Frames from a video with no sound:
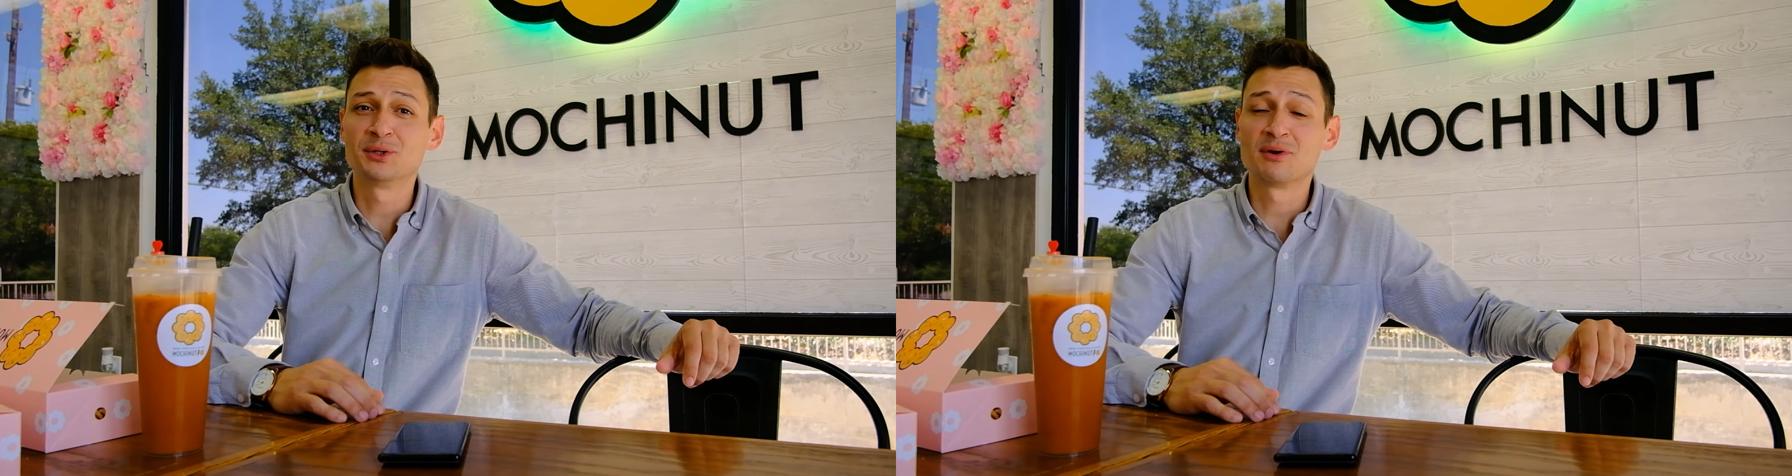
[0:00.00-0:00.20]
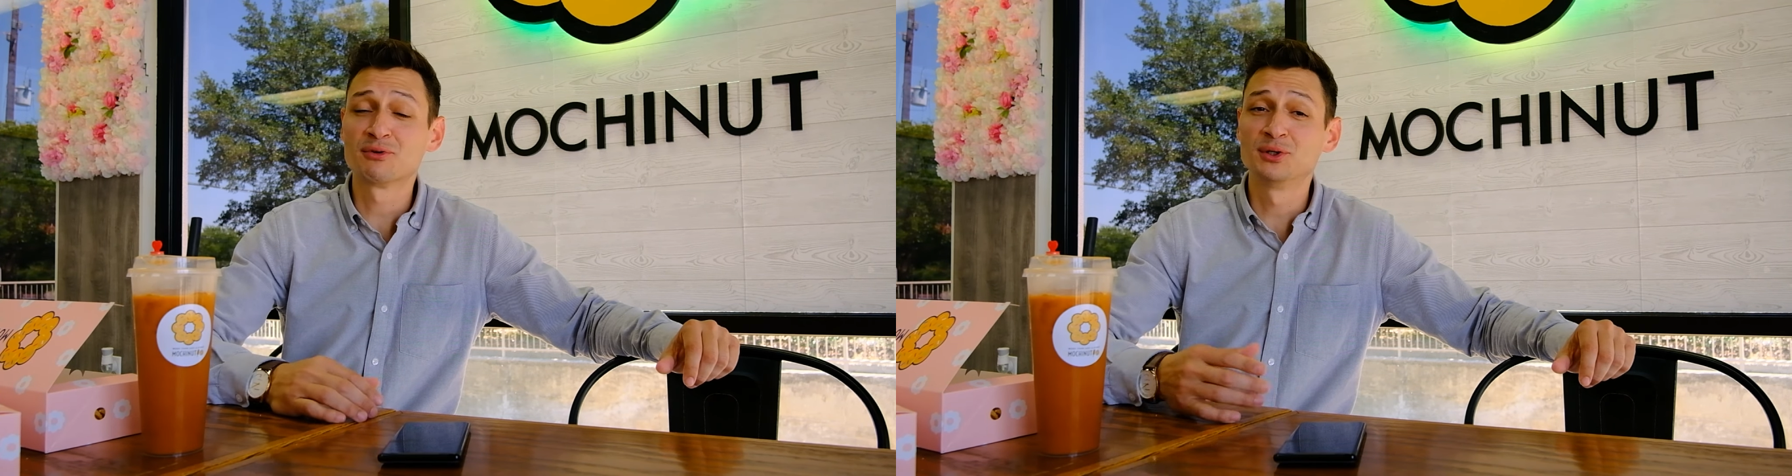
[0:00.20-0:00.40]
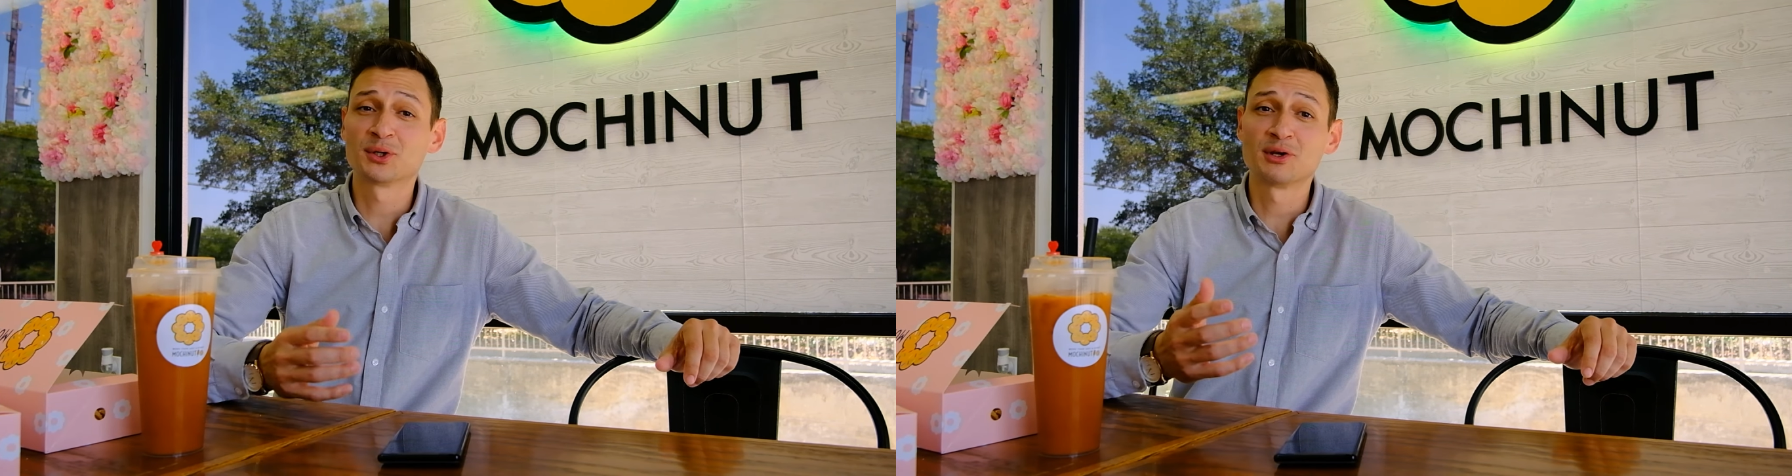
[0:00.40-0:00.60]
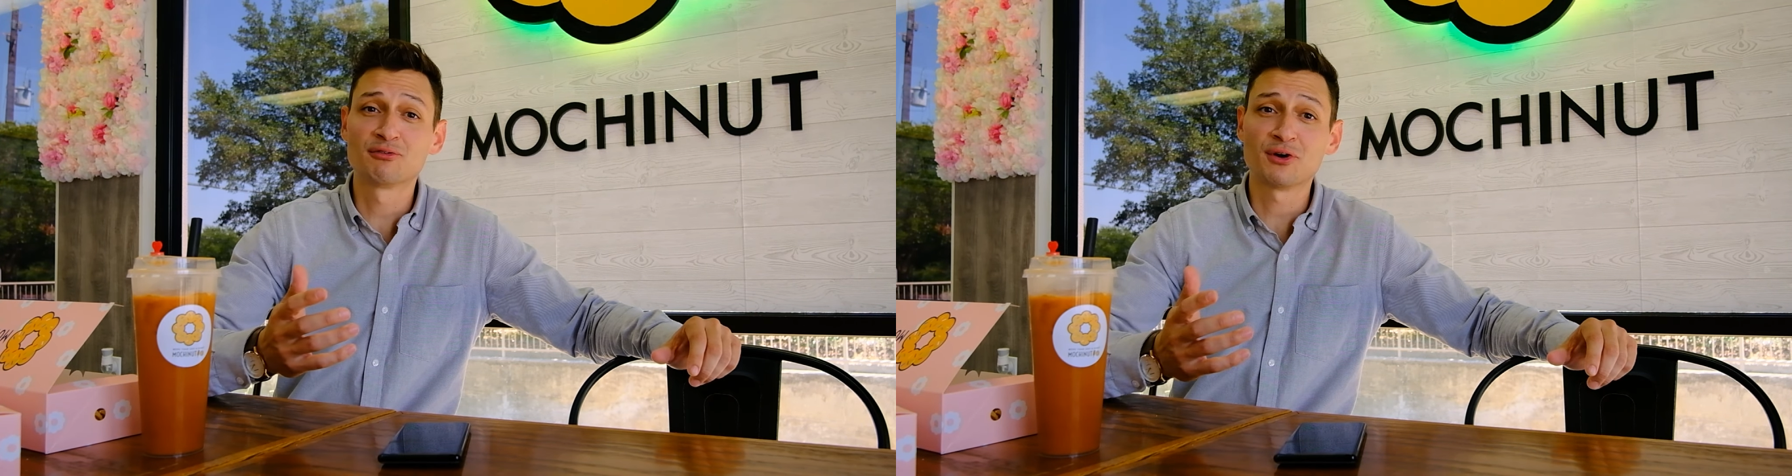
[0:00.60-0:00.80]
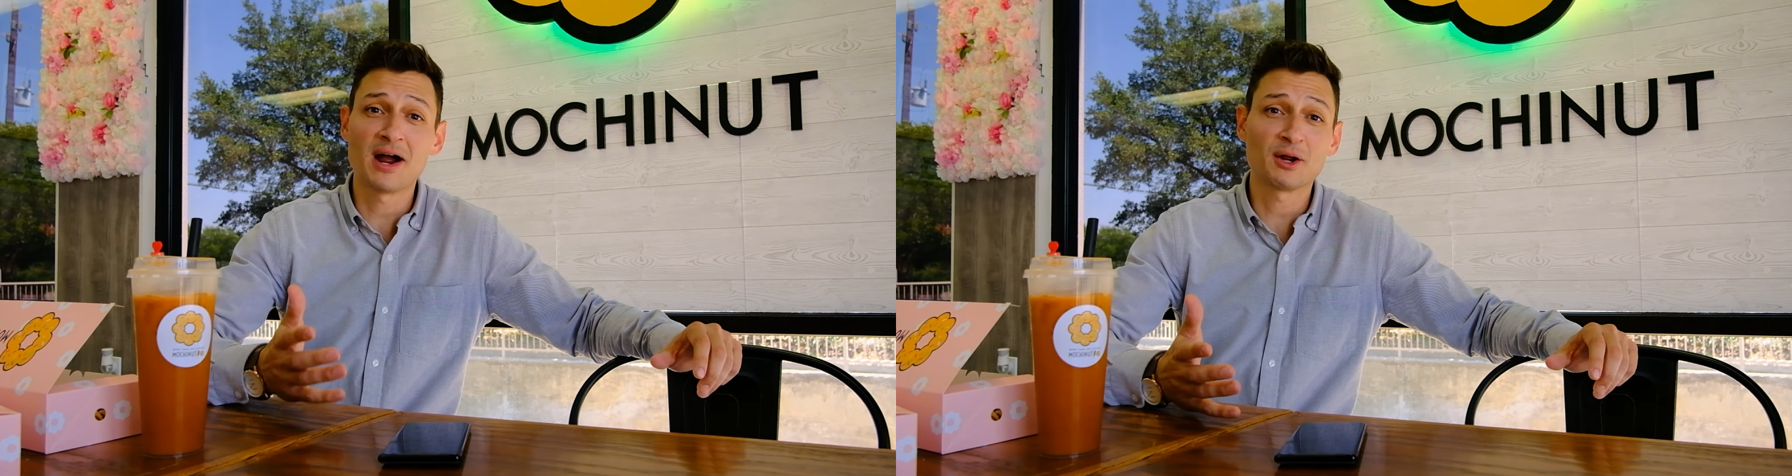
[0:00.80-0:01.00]
if you're looking
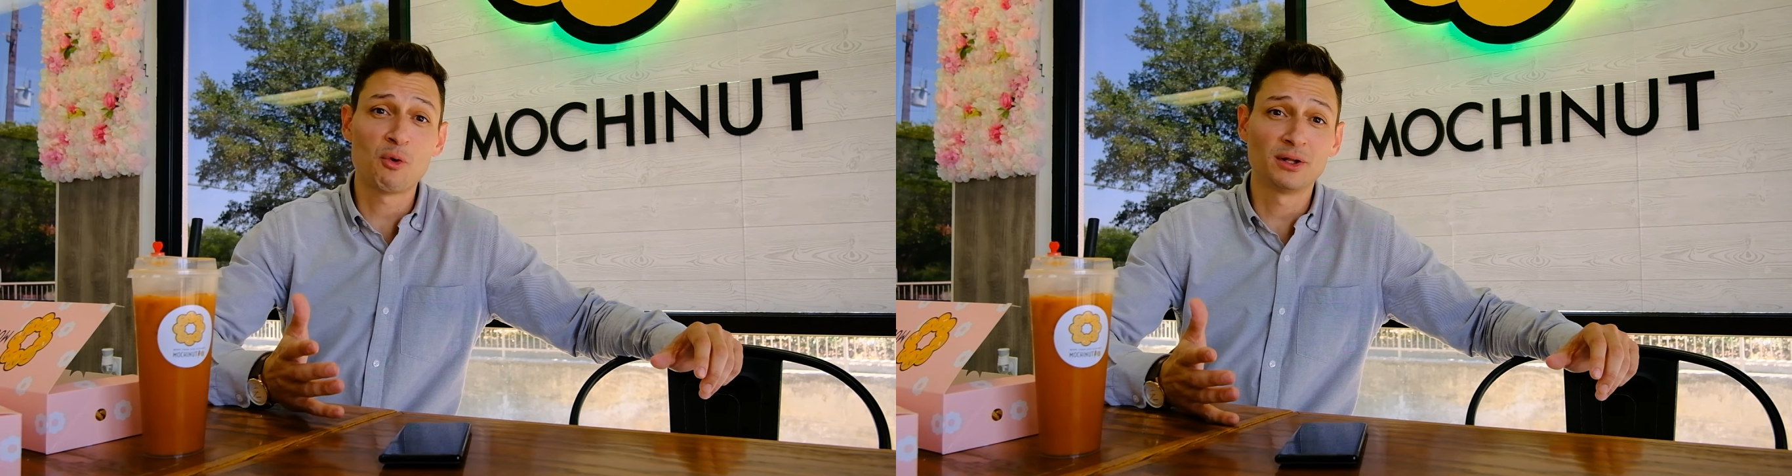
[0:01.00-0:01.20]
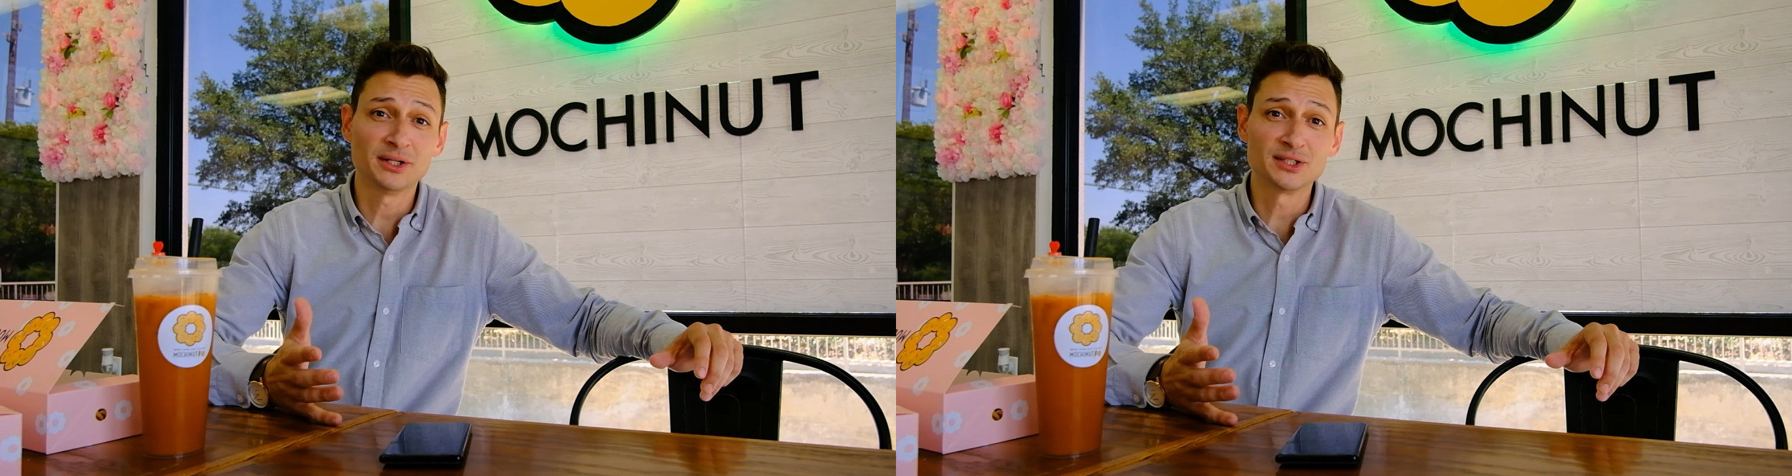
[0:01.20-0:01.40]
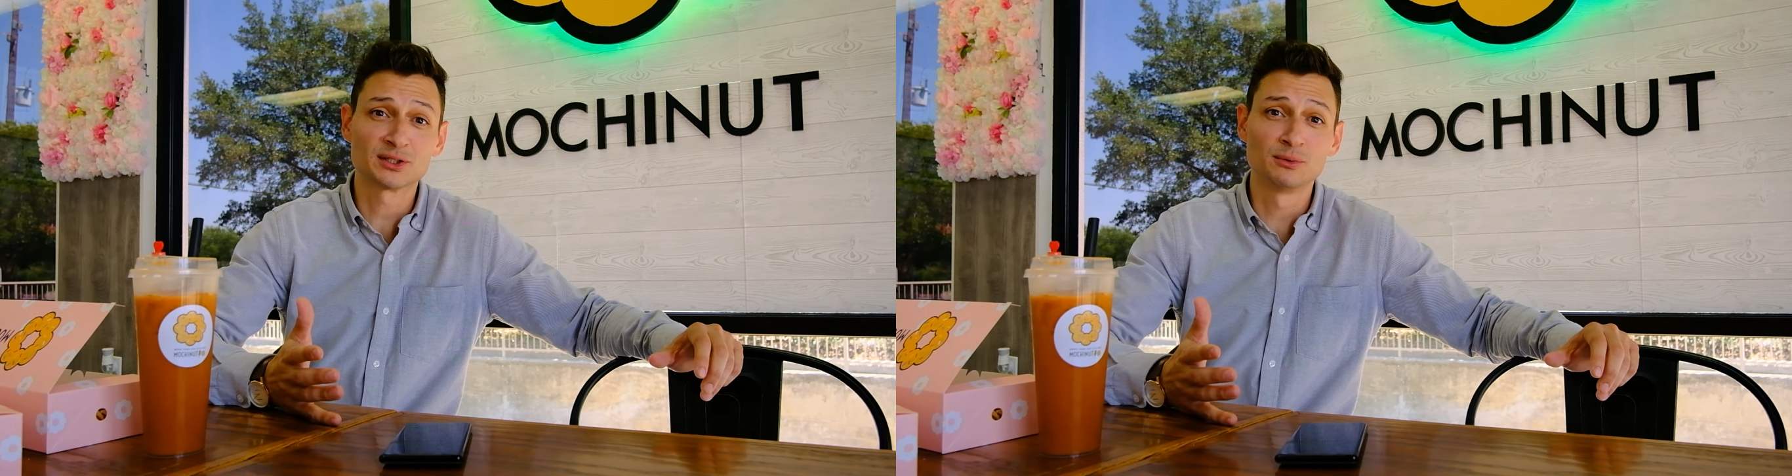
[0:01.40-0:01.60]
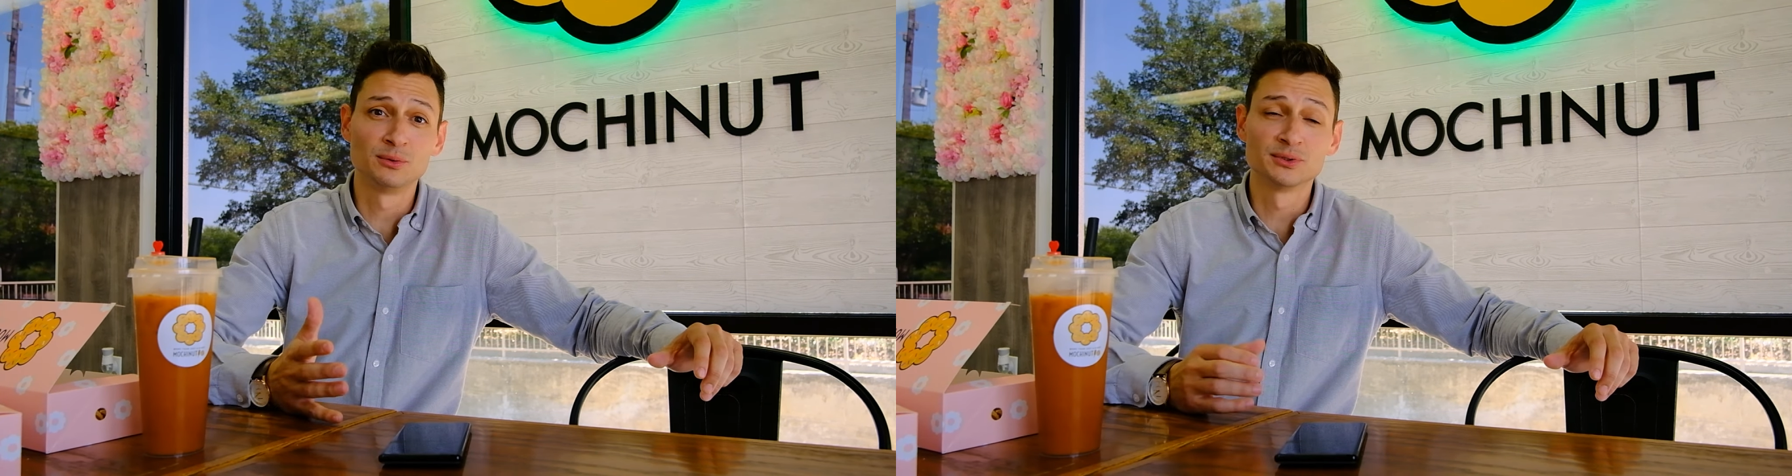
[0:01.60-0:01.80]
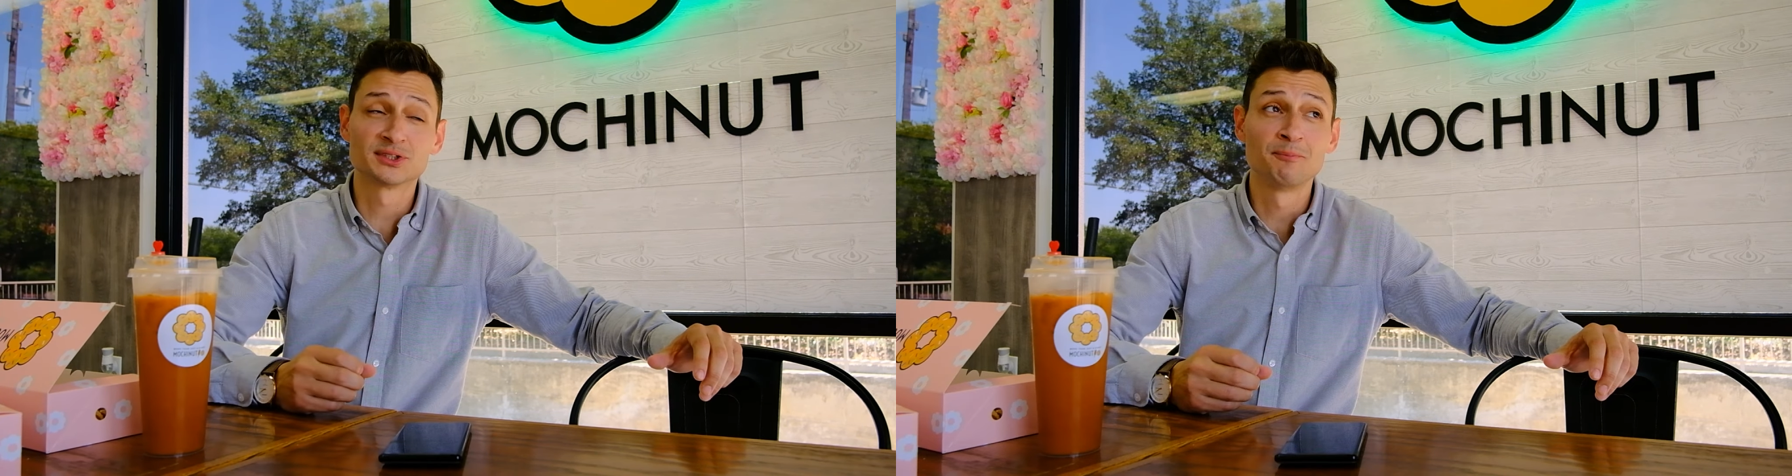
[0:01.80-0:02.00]
for high quality
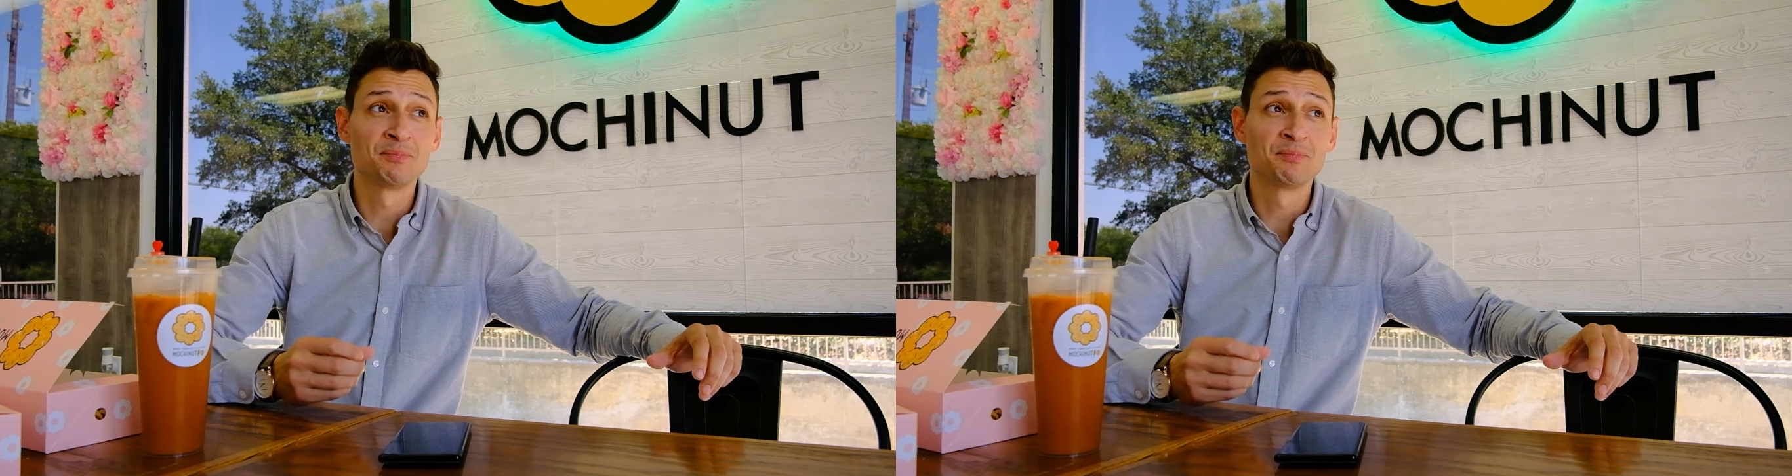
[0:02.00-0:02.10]
schools,